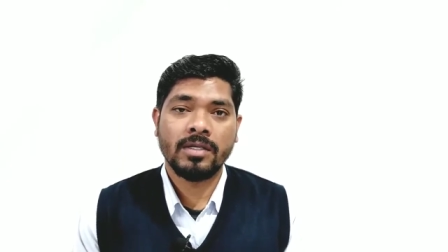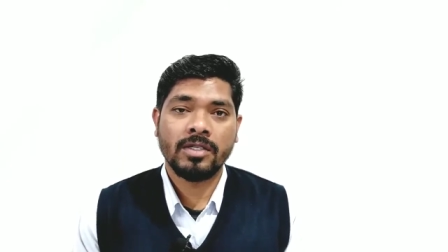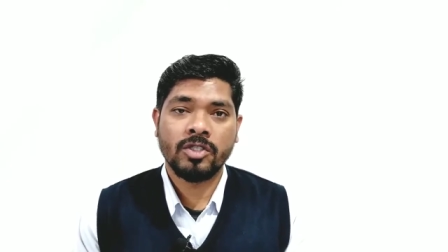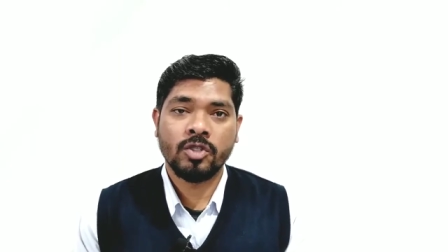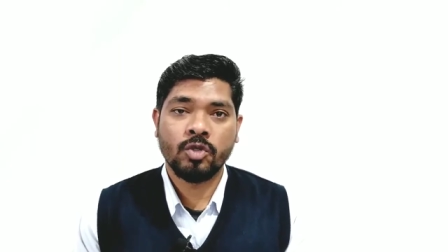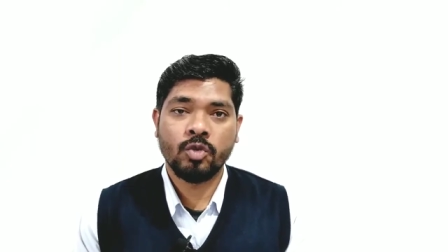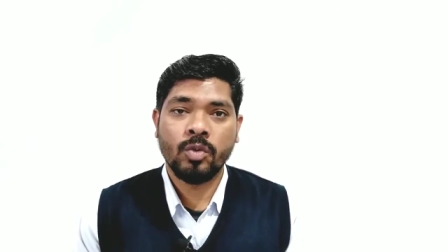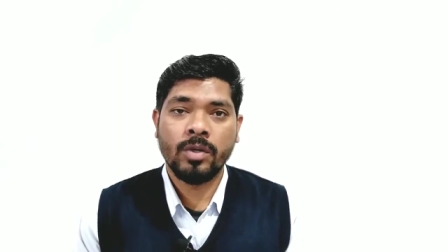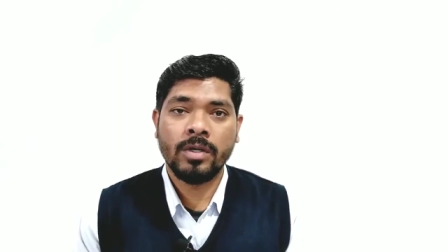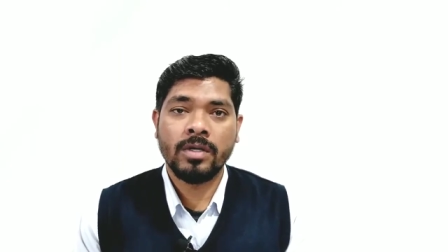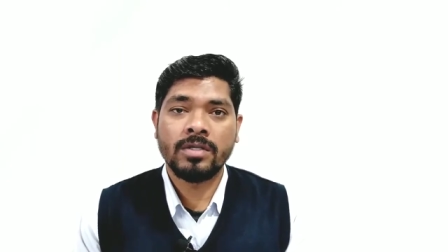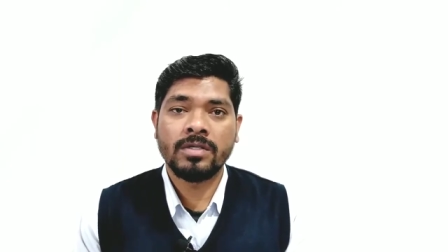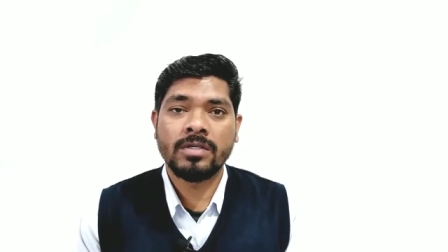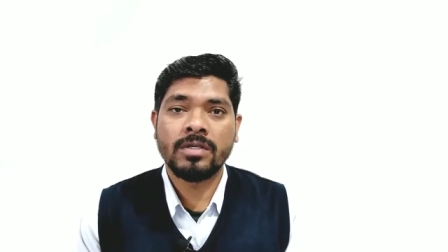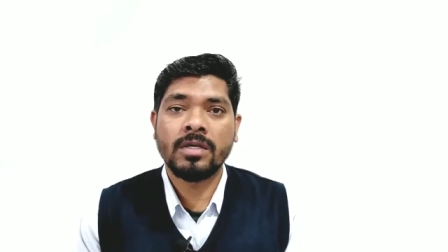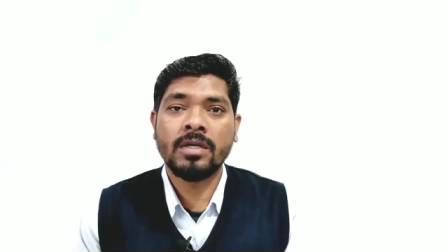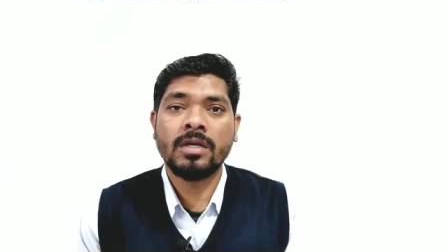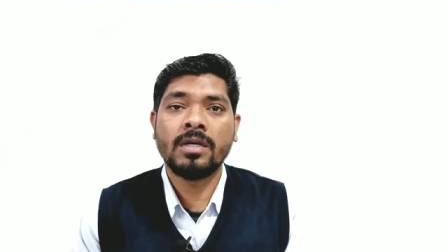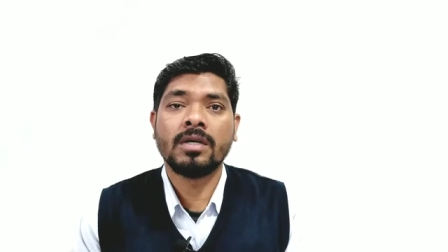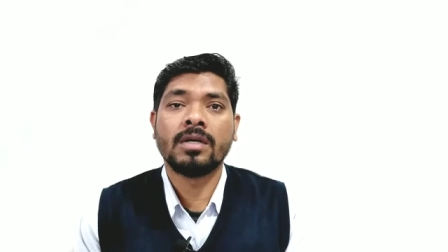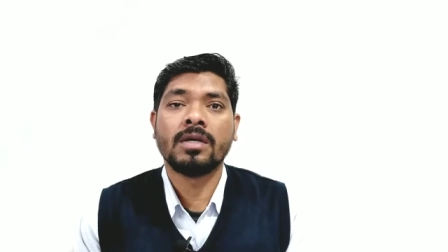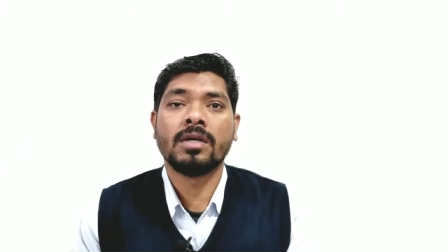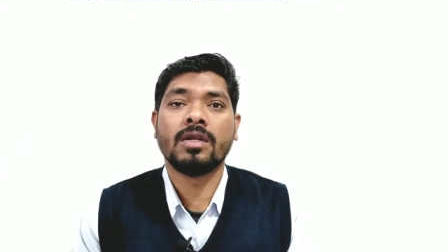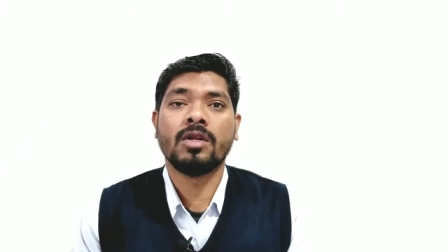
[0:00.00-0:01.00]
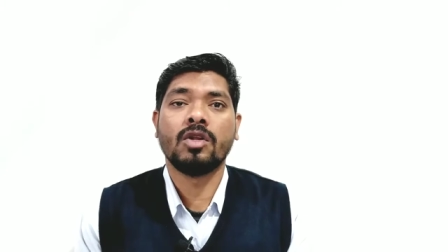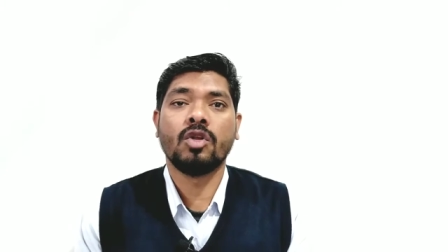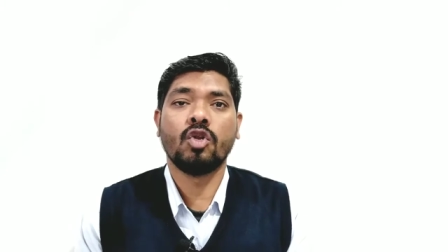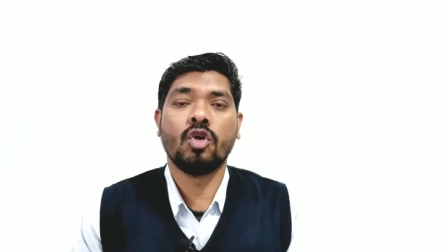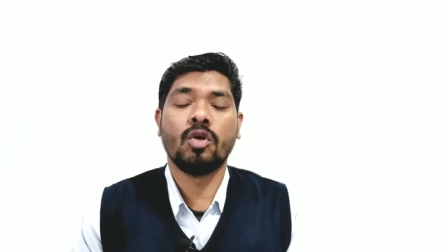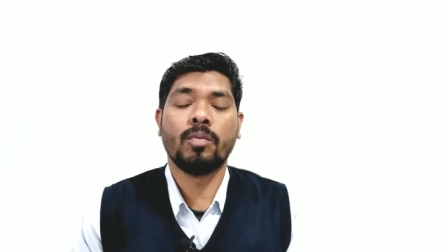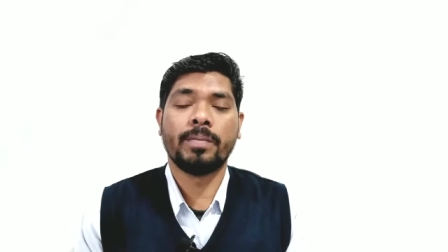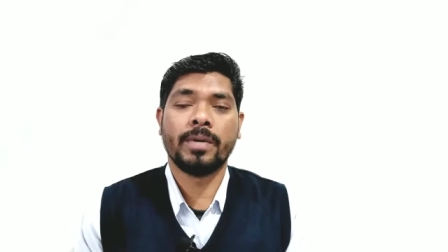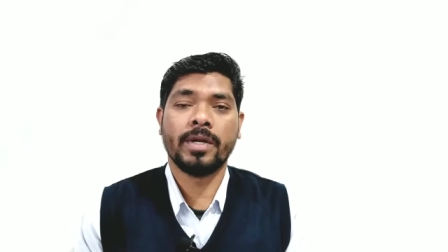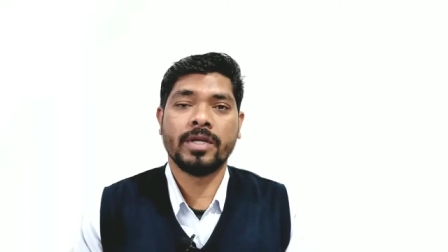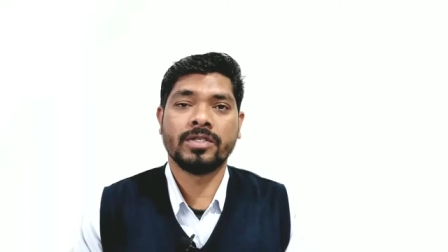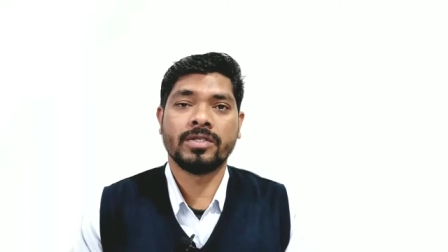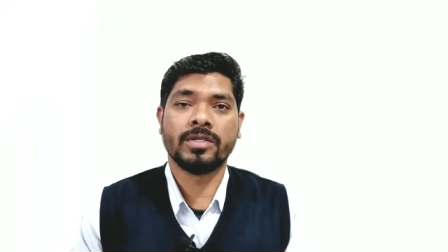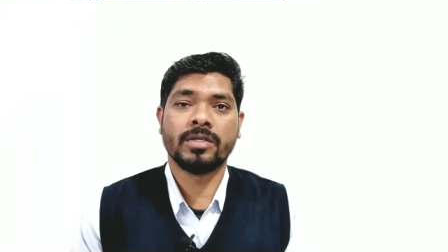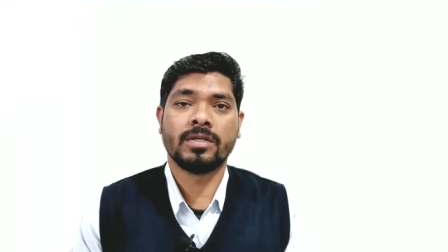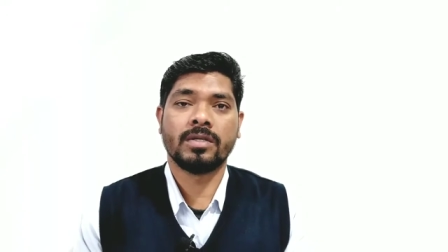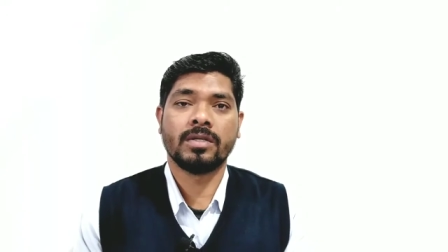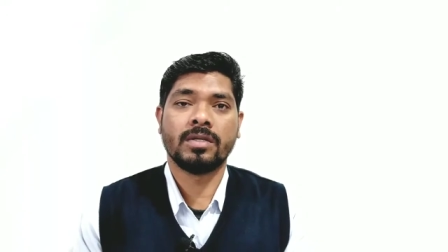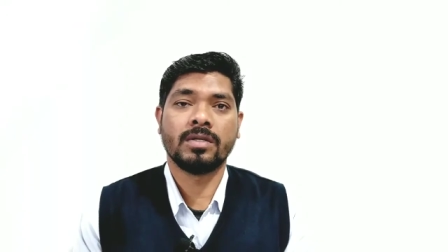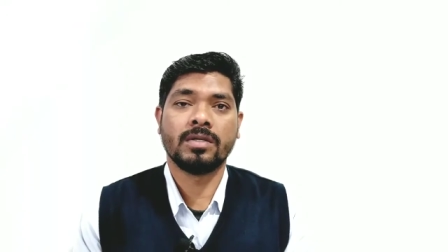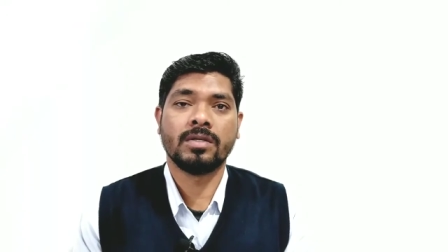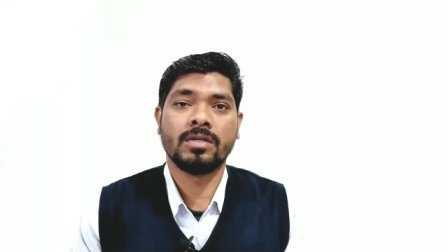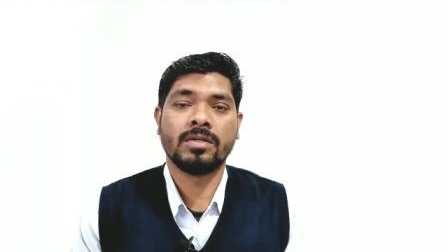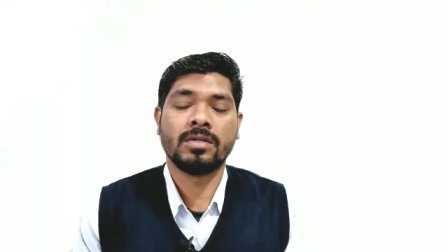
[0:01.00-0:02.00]
towards the low pressure.
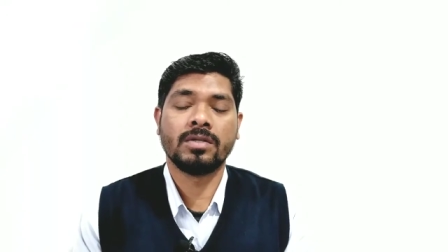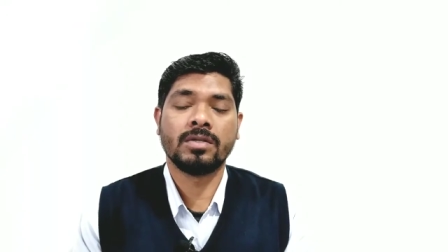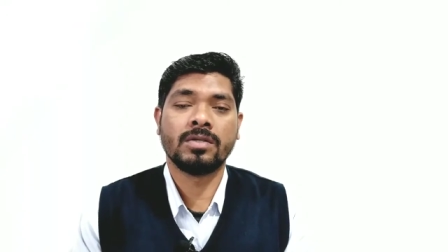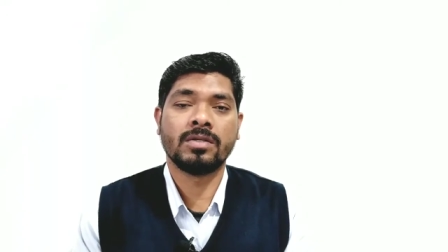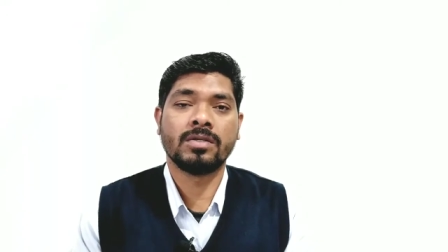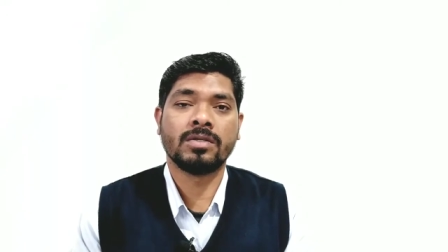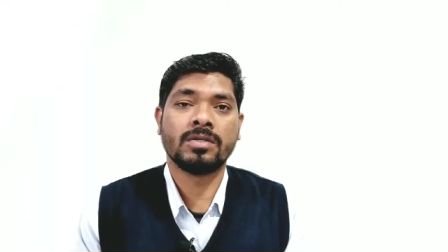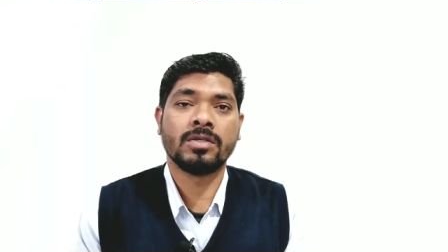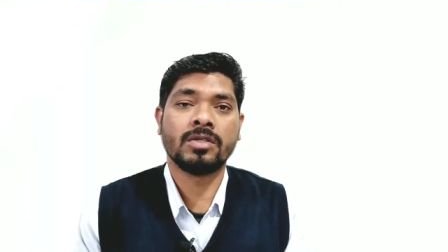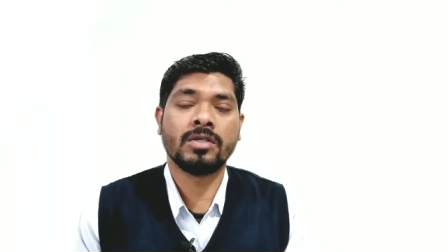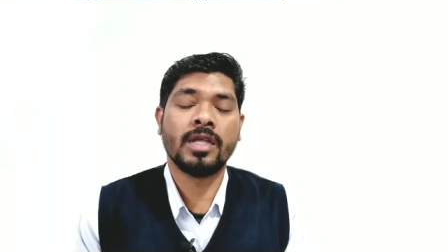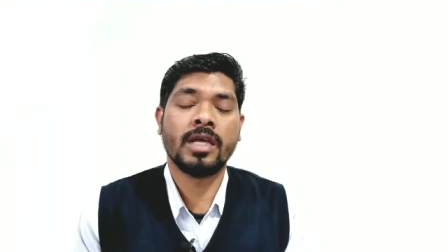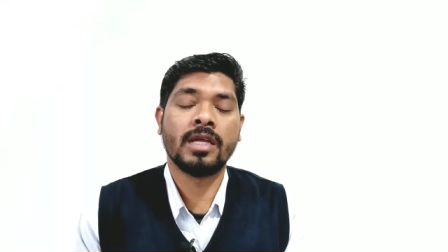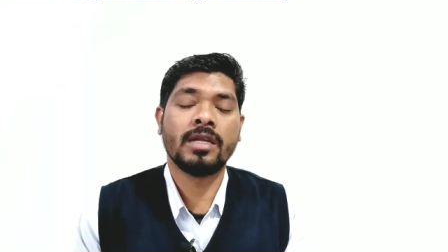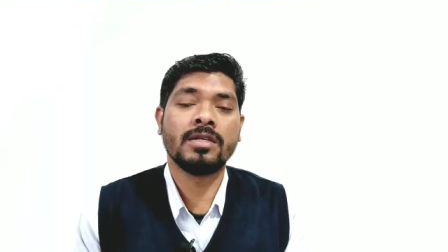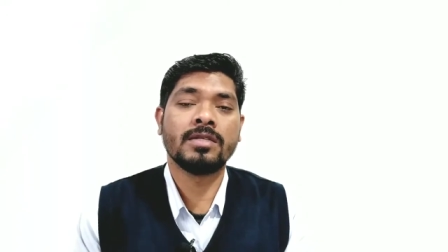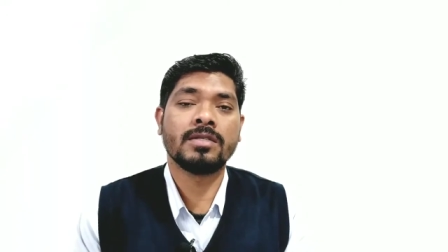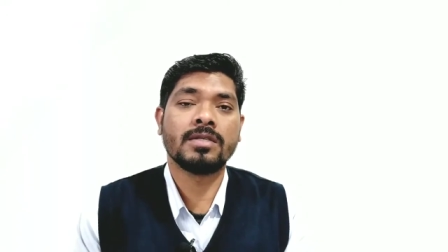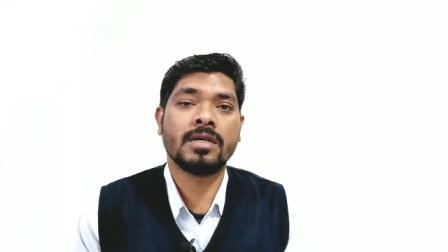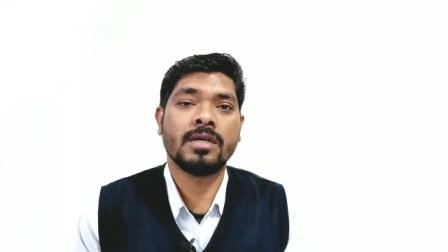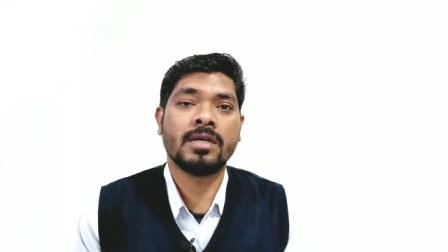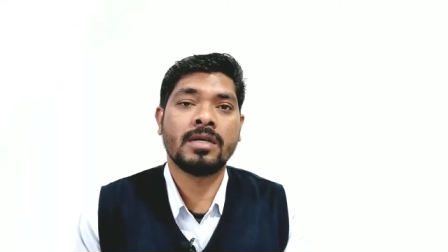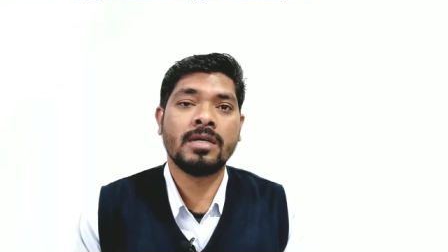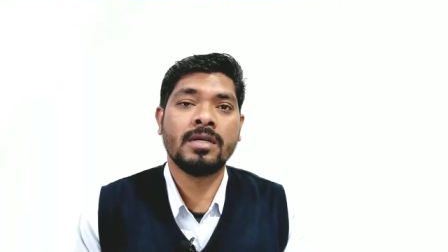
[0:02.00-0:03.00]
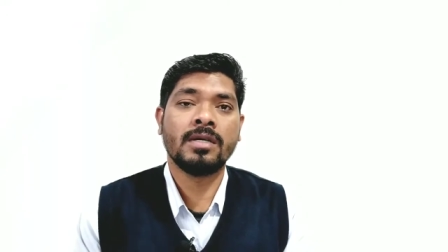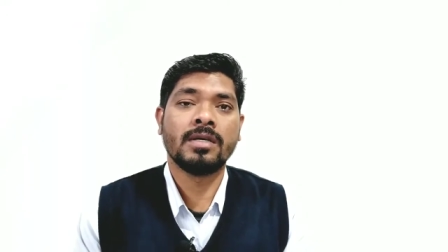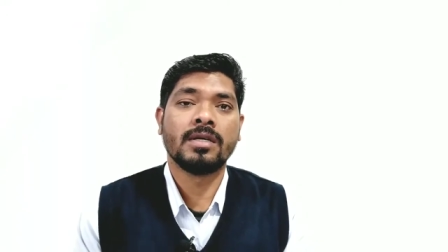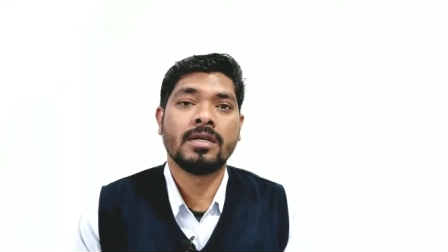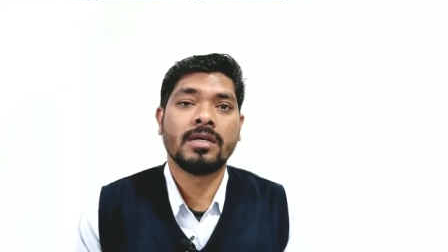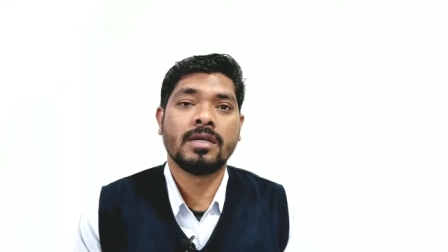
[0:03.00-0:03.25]
So, there is a